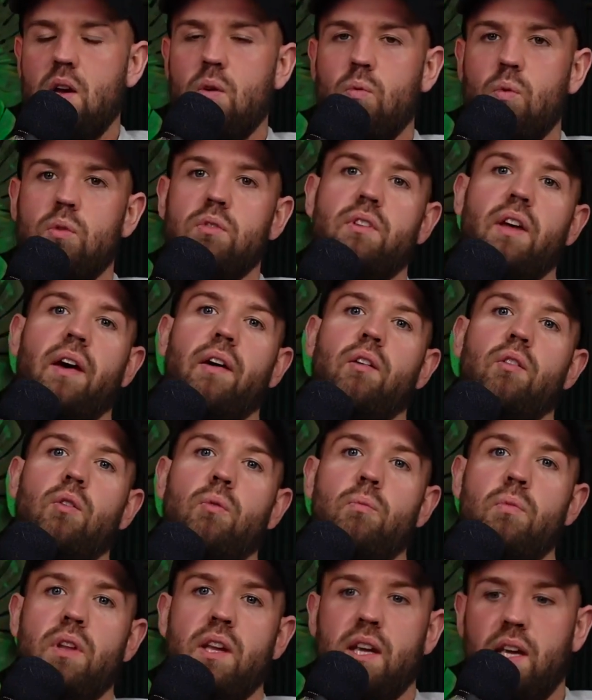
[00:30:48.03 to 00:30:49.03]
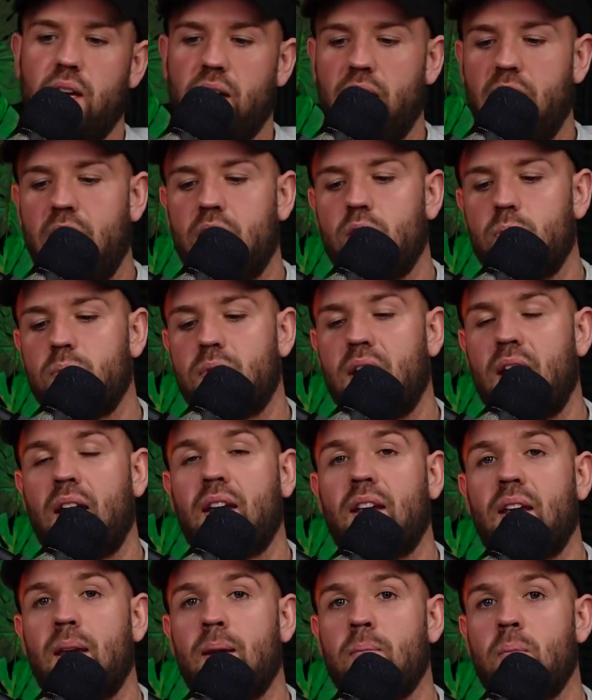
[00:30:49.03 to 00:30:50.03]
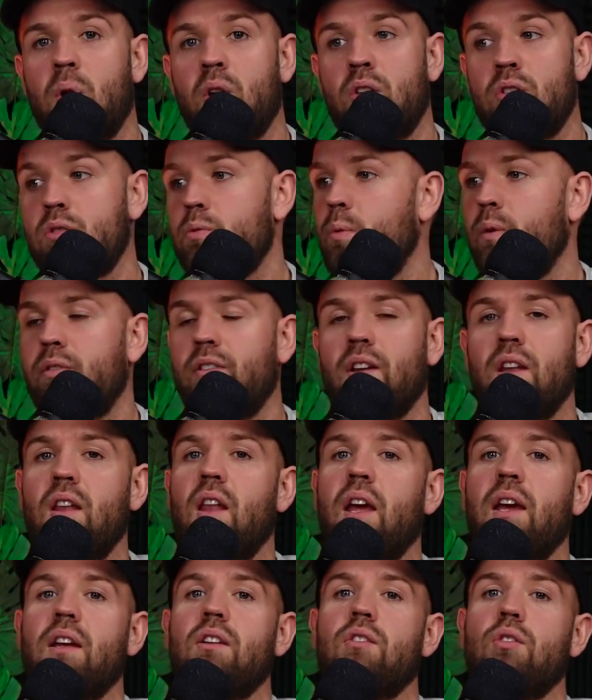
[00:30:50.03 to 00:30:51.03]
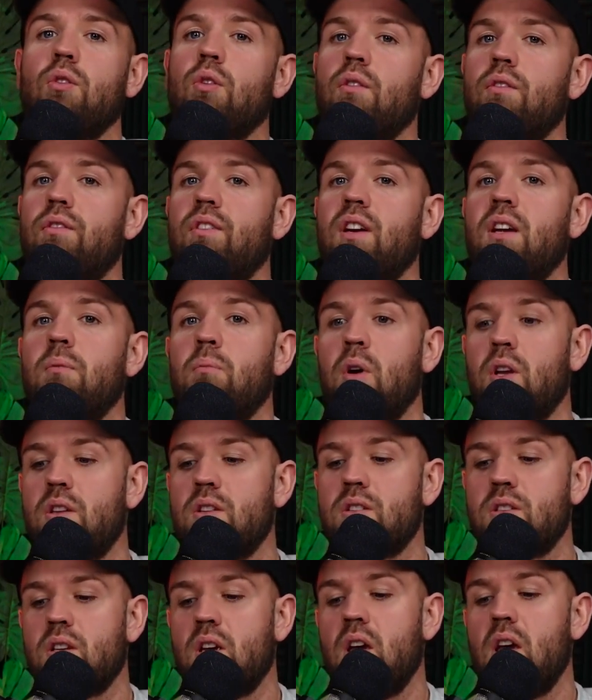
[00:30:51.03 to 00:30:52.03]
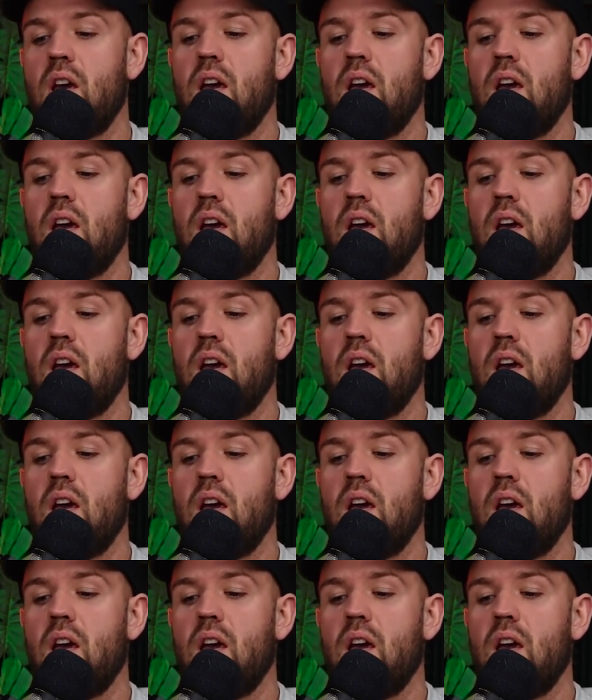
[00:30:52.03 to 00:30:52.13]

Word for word: will tell them they can get them ten K months within like two or three months.